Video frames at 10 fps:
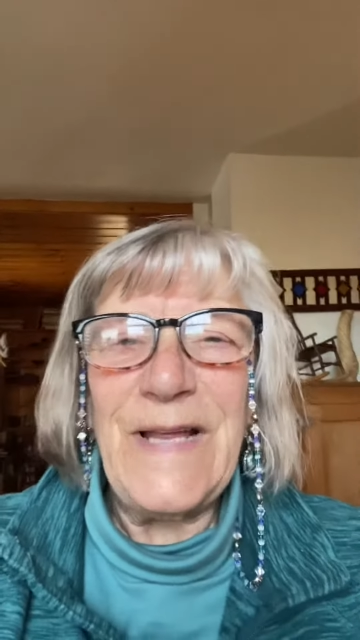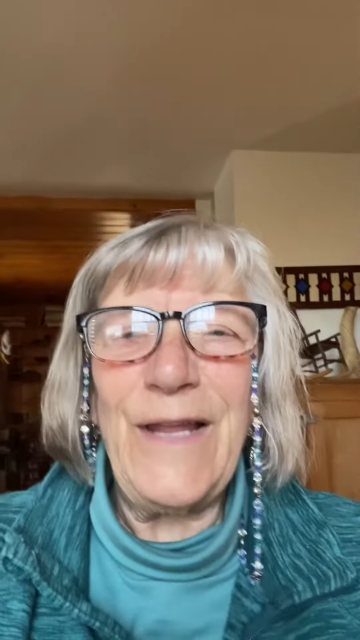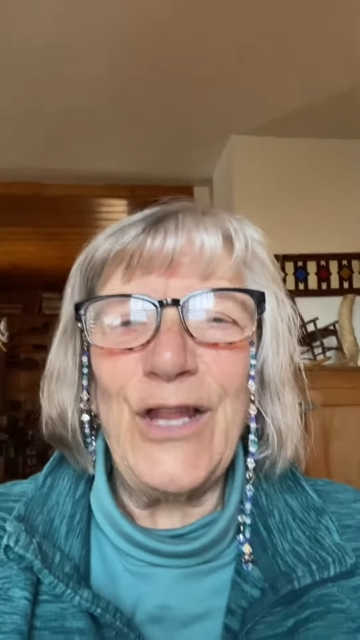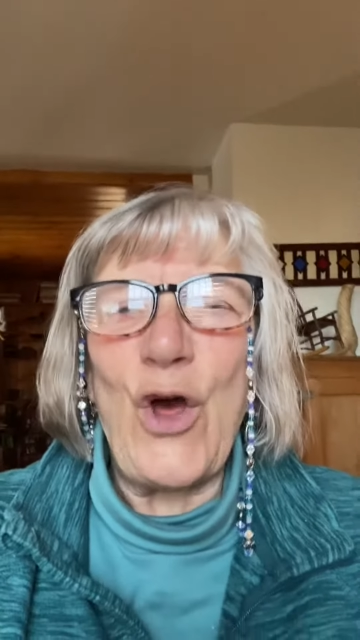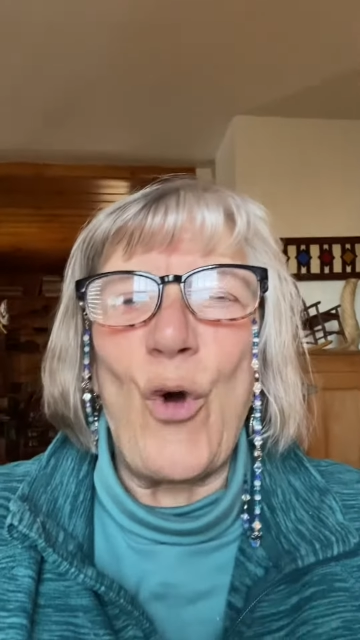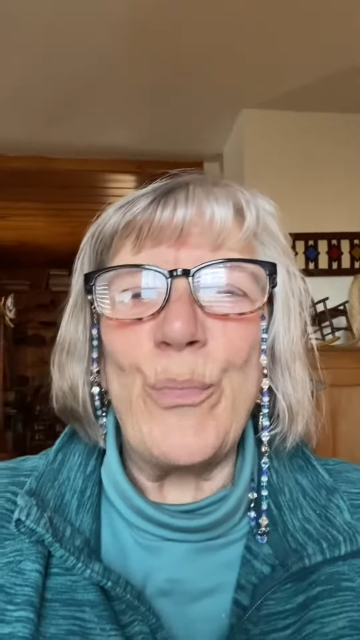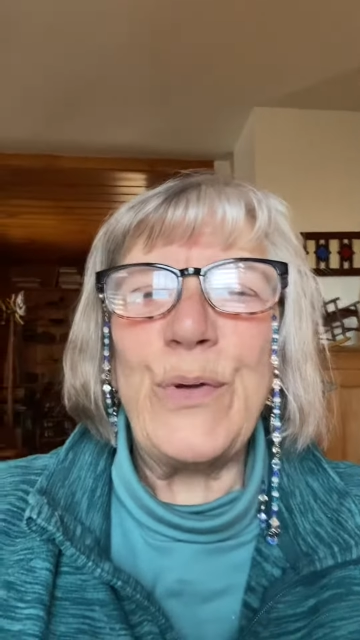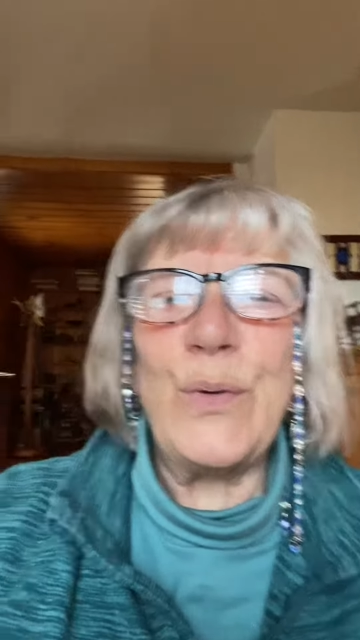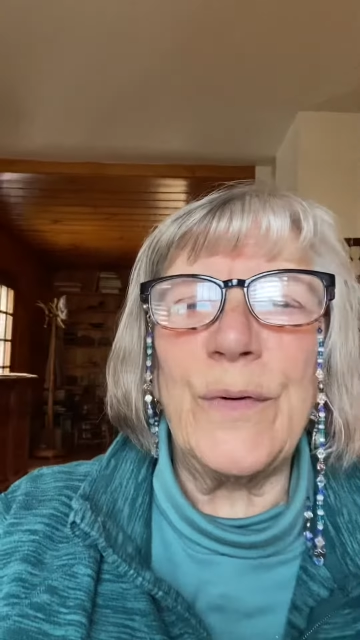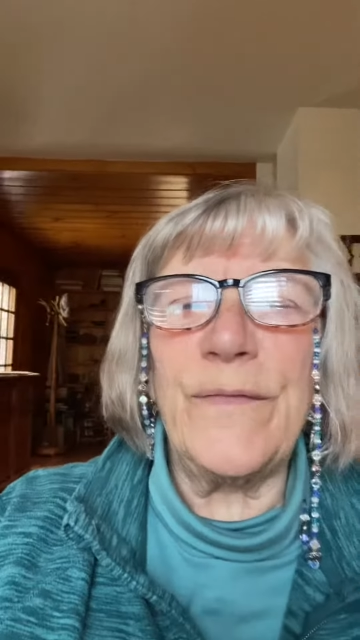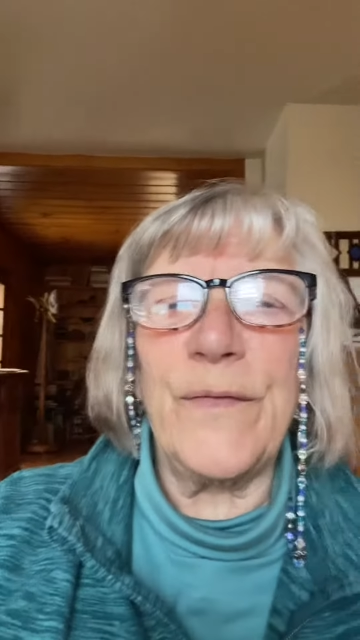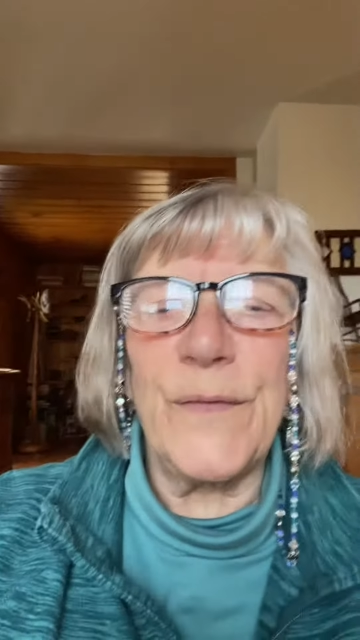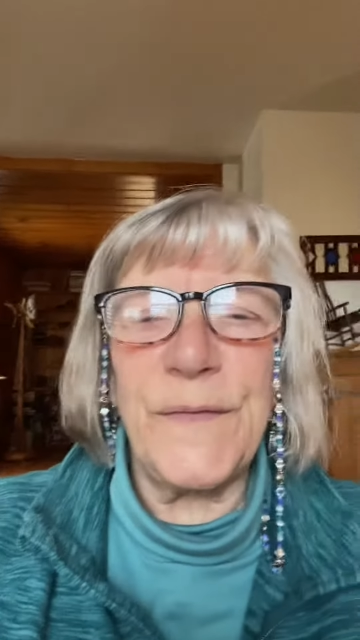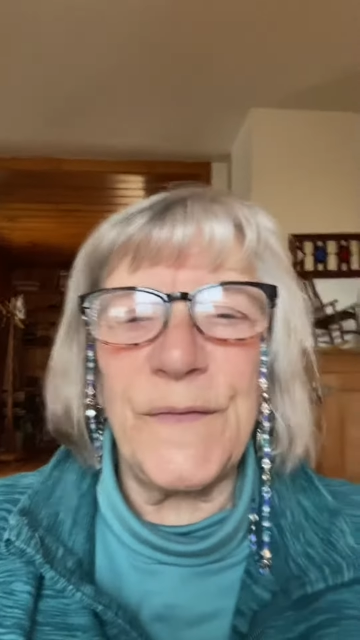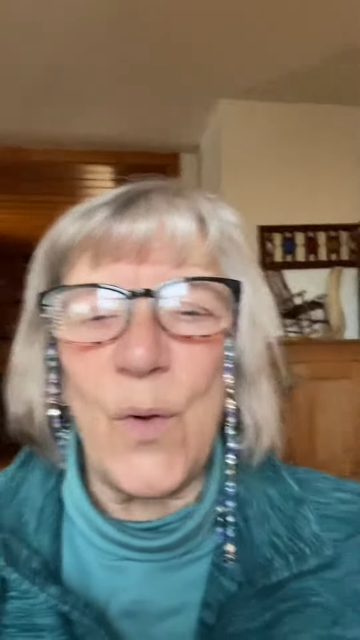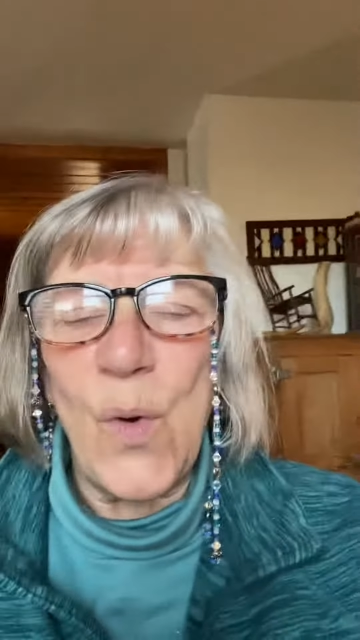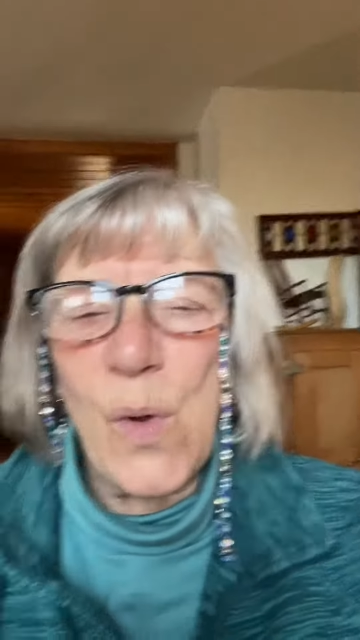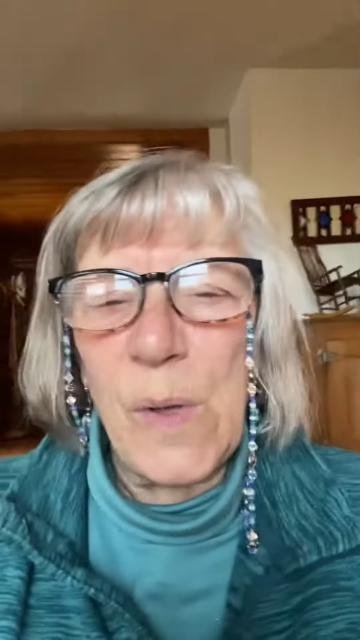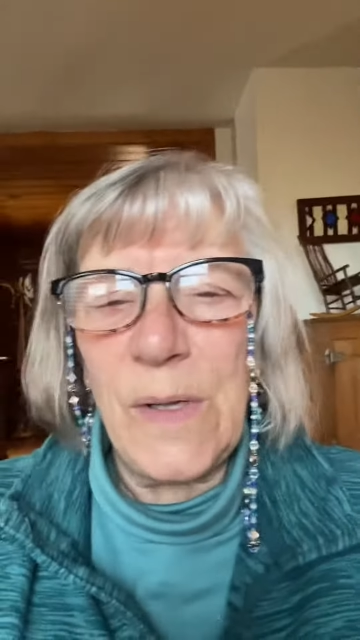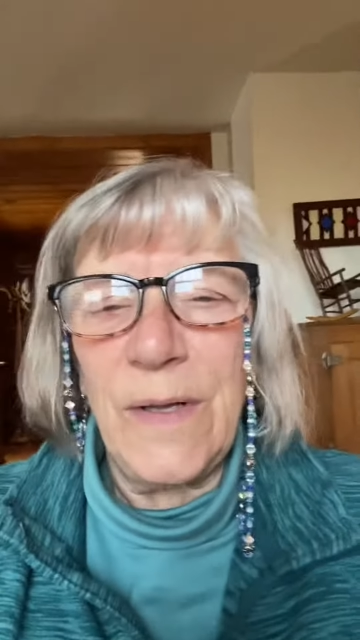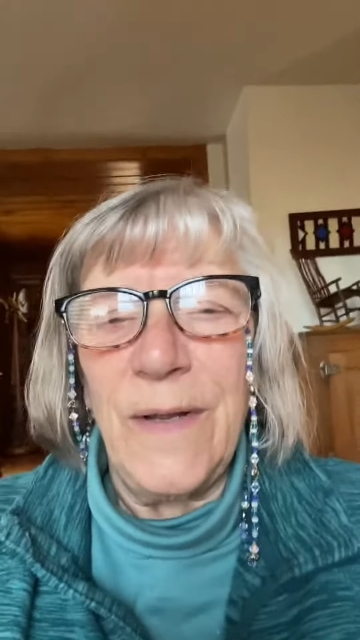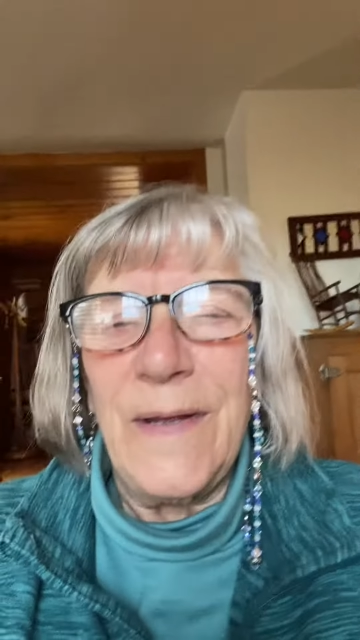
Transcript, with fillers: Hello, beautiful soul.